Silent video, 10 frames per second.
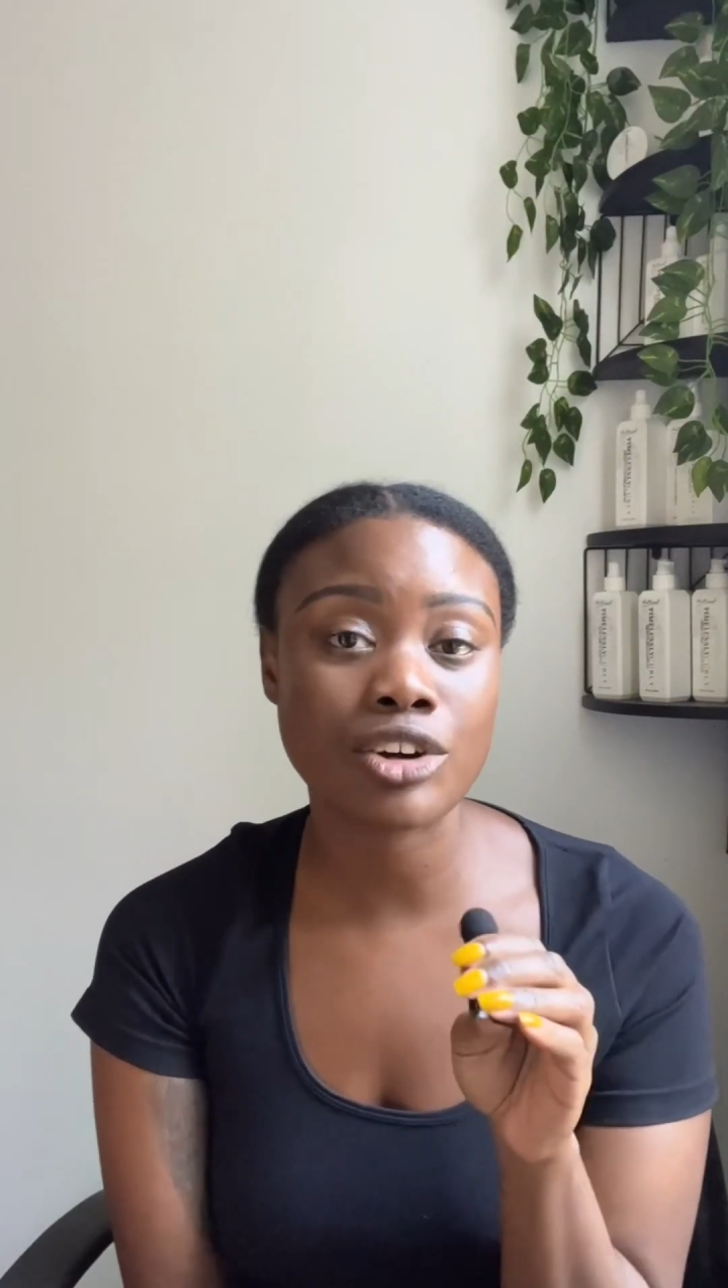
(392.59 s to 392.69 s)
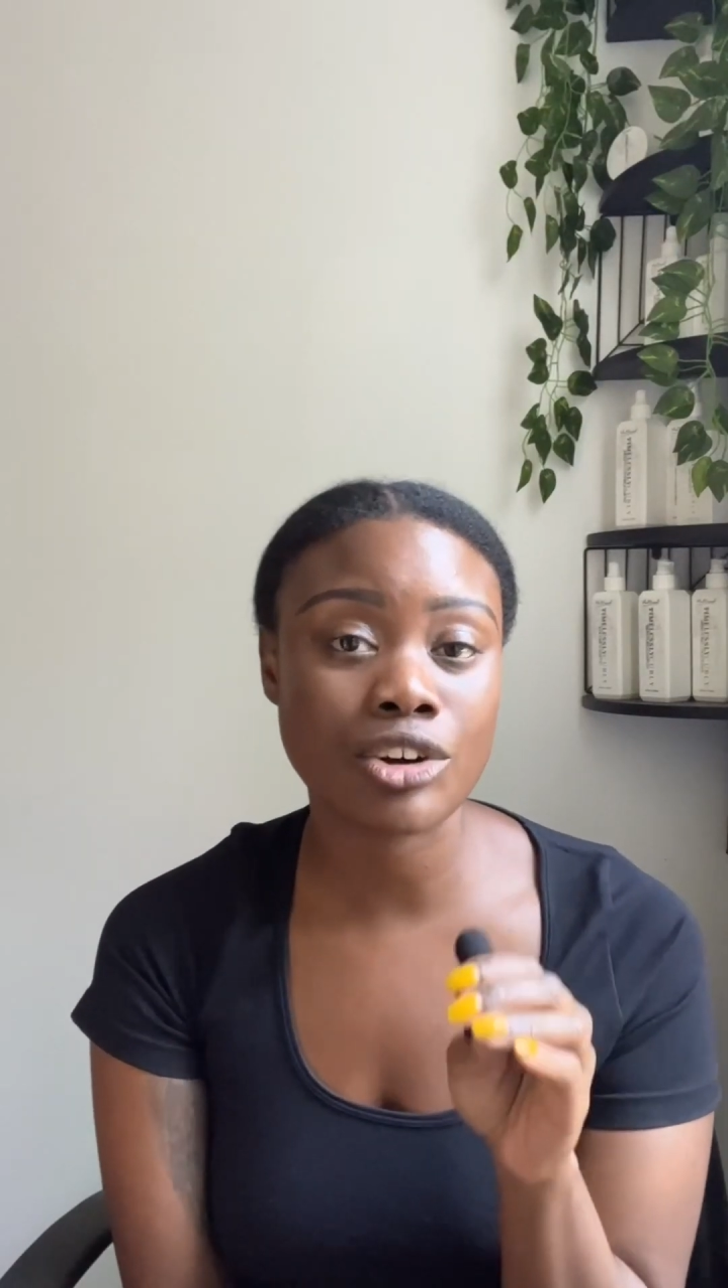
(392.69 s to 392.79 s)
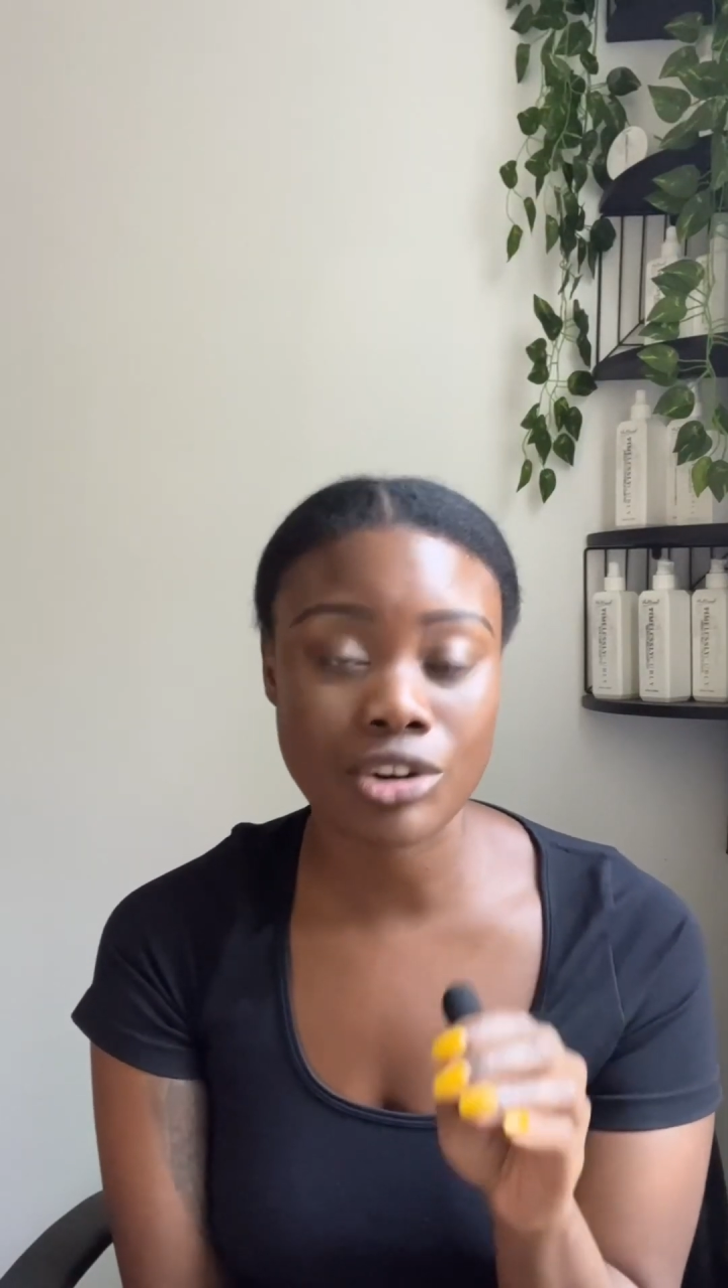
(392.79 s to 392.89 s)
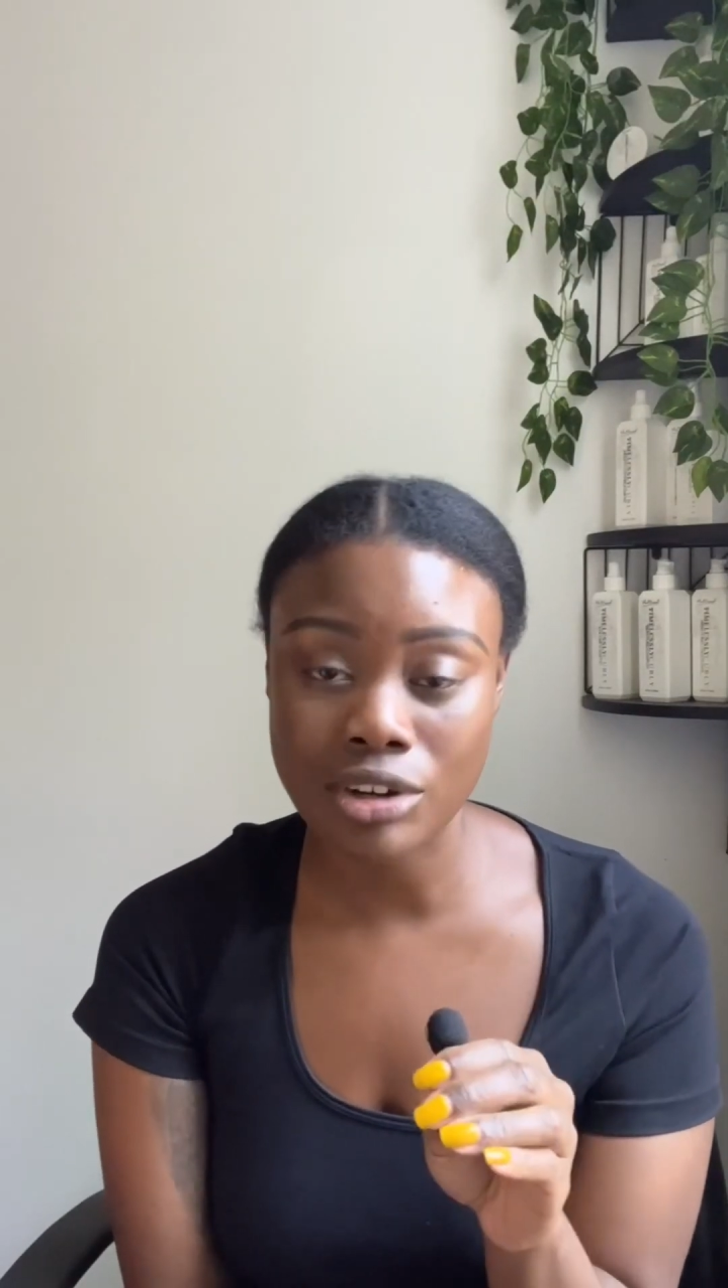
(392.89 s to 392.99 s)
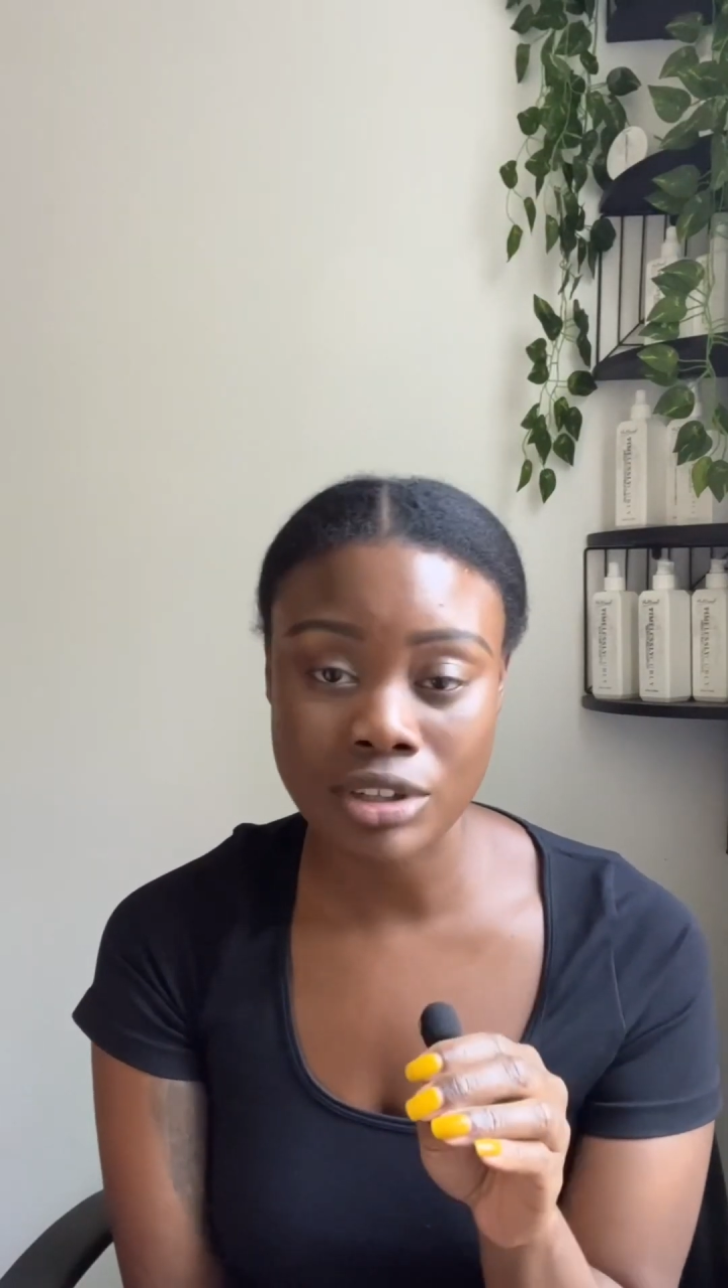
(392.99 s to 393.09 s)

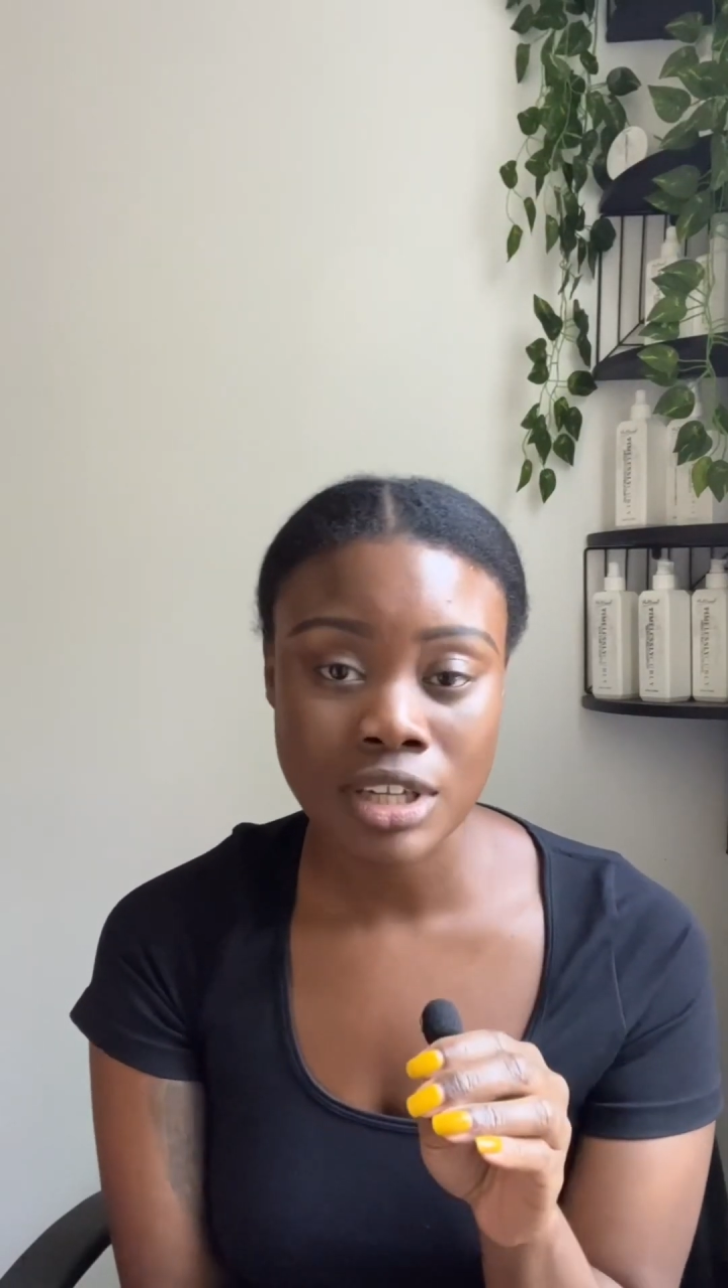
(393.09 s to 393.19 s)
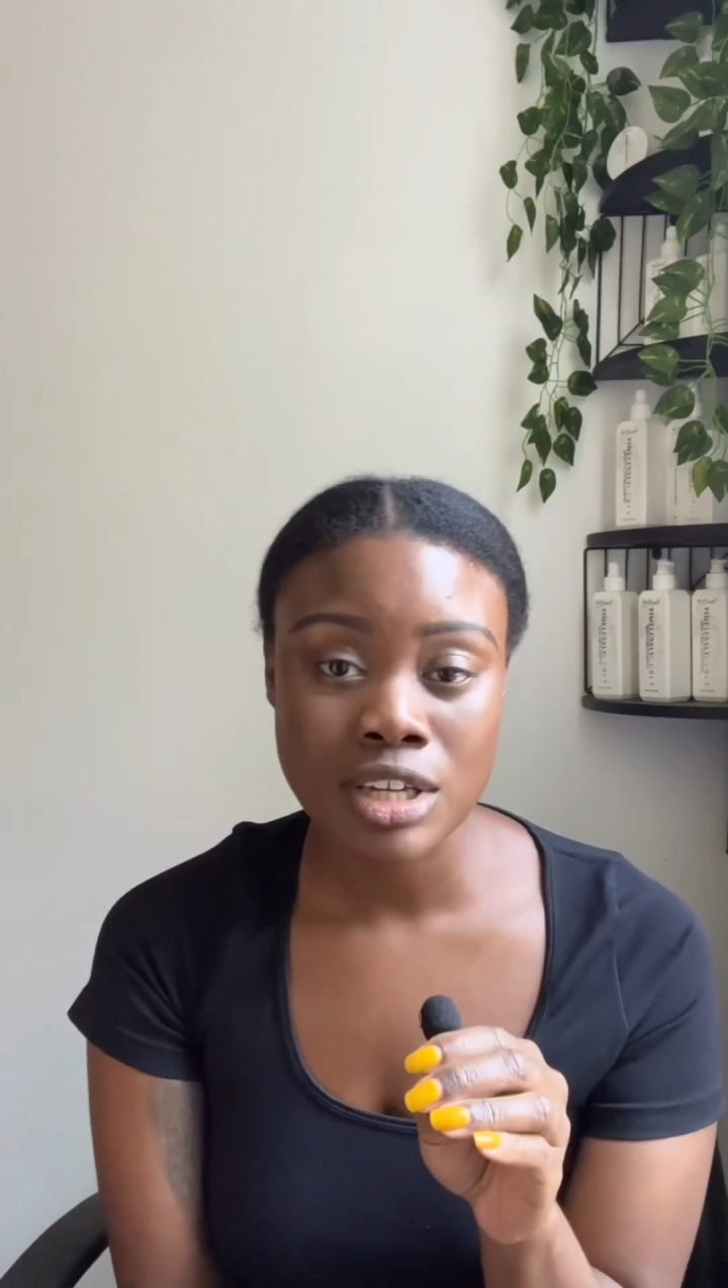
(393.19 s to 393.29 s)
curl.